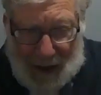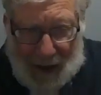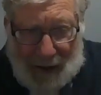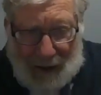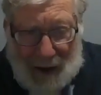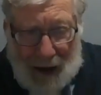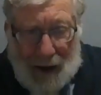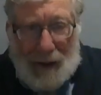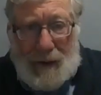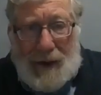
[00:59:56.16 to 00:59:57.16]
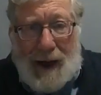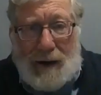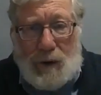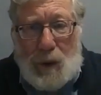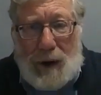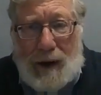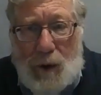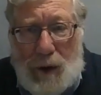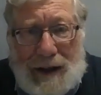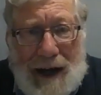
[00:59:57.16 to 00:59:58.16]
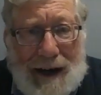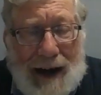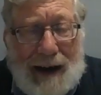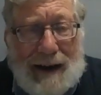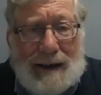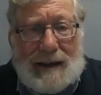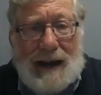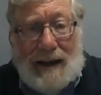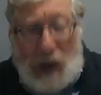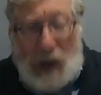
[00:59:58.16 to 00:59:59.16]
is that we were dedicating tonight's